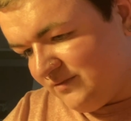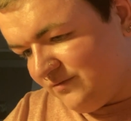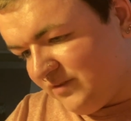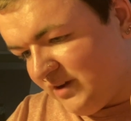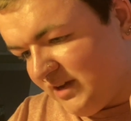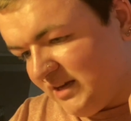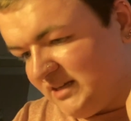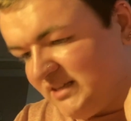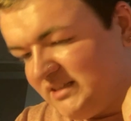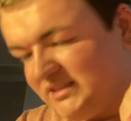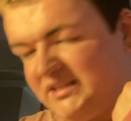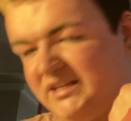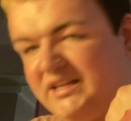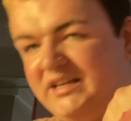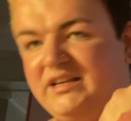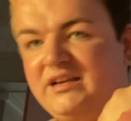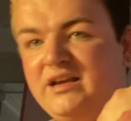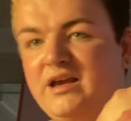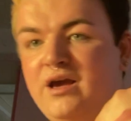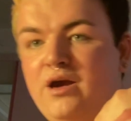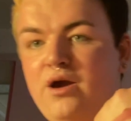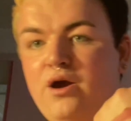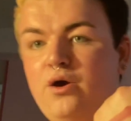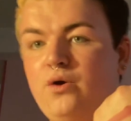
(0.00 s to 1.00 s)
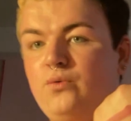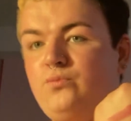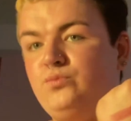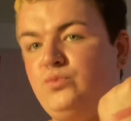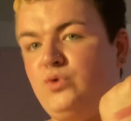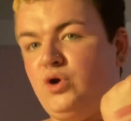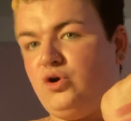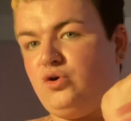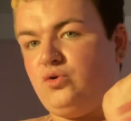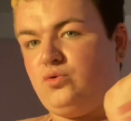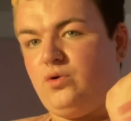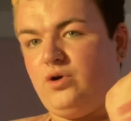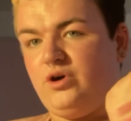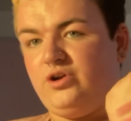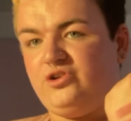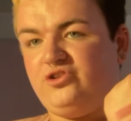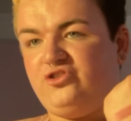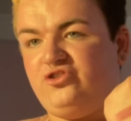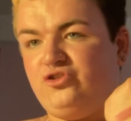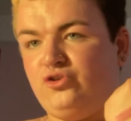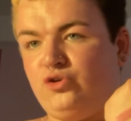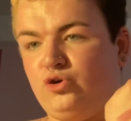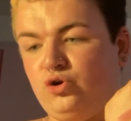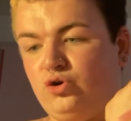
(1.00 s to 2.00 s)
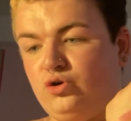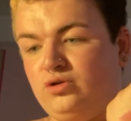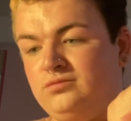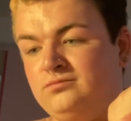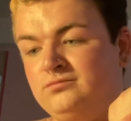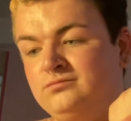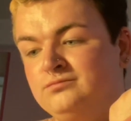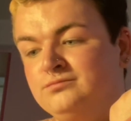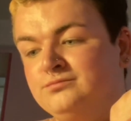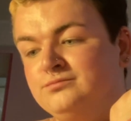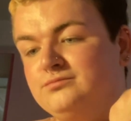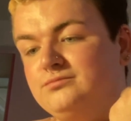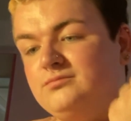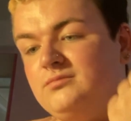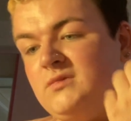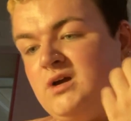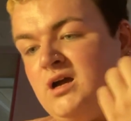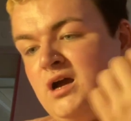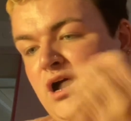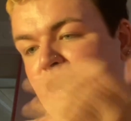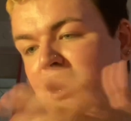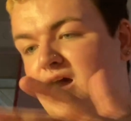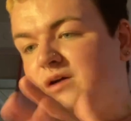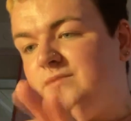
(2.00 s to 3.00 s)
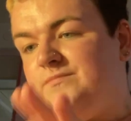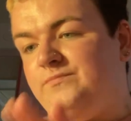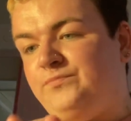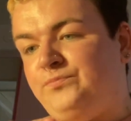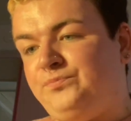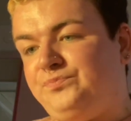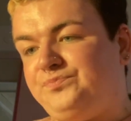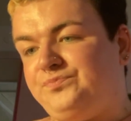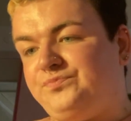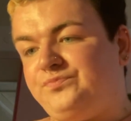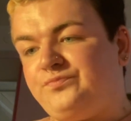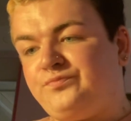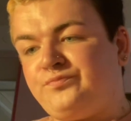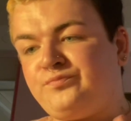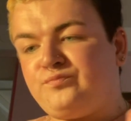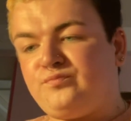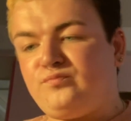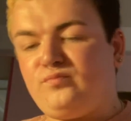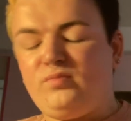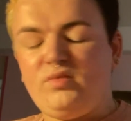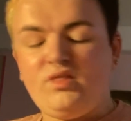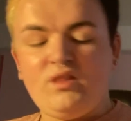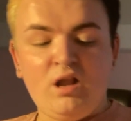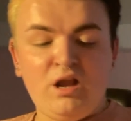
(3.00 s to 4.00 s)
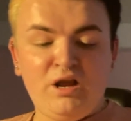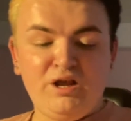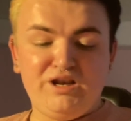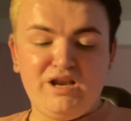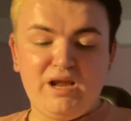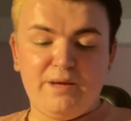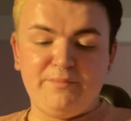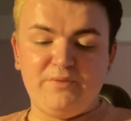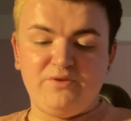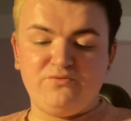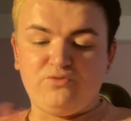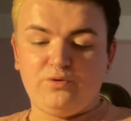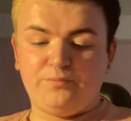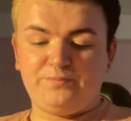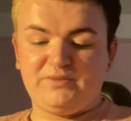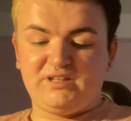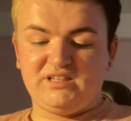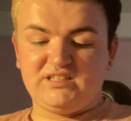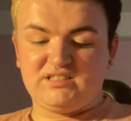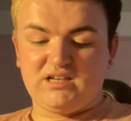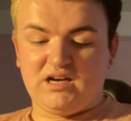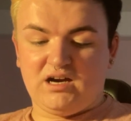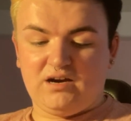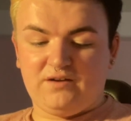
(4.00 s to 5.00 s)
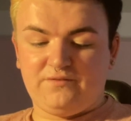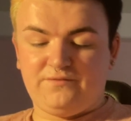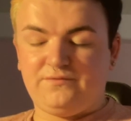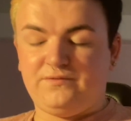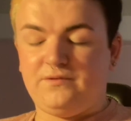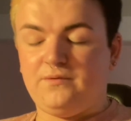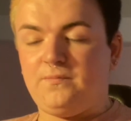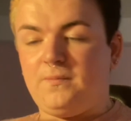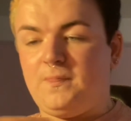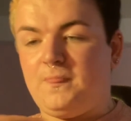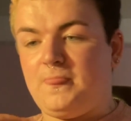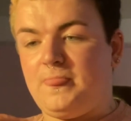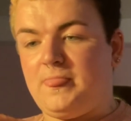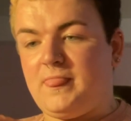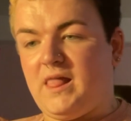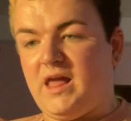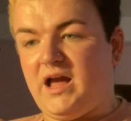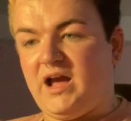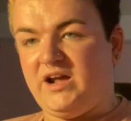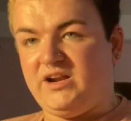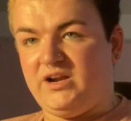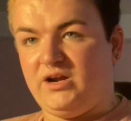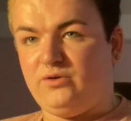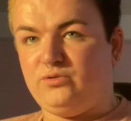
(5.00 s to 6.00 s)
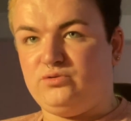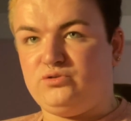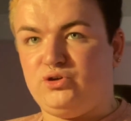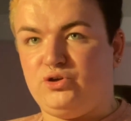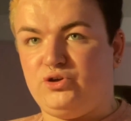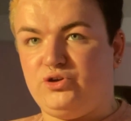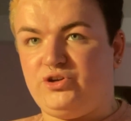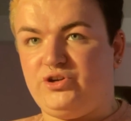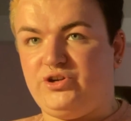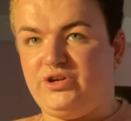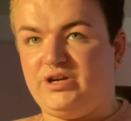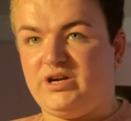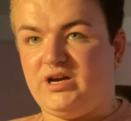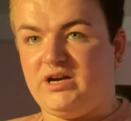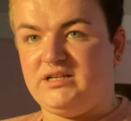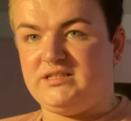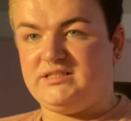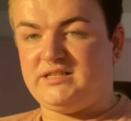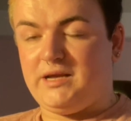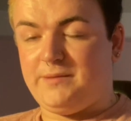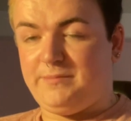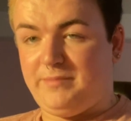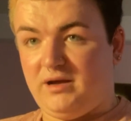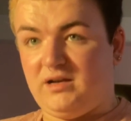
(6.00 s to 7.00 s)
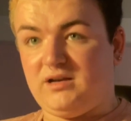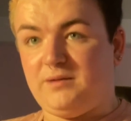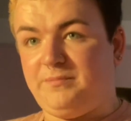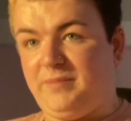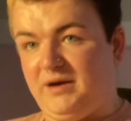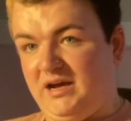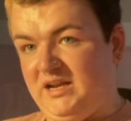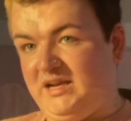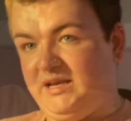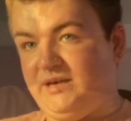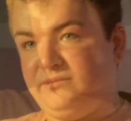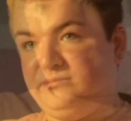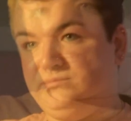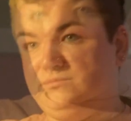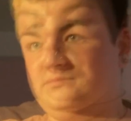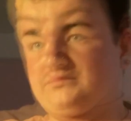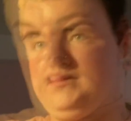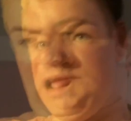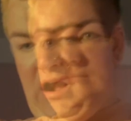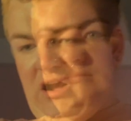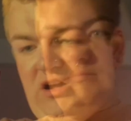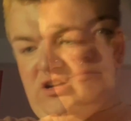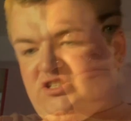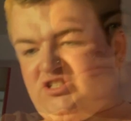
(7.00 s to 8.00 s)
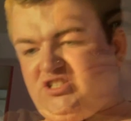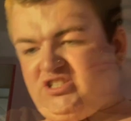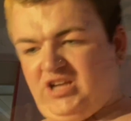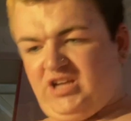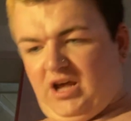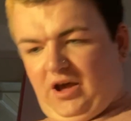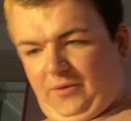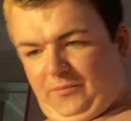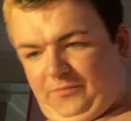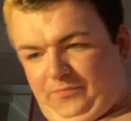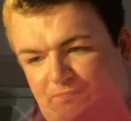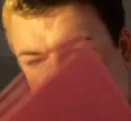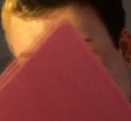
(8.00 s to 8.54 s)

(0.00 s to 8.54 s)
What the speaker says: Vanity, not quite sure. Let me rub this off and I'll talk to you guys about the palette. So,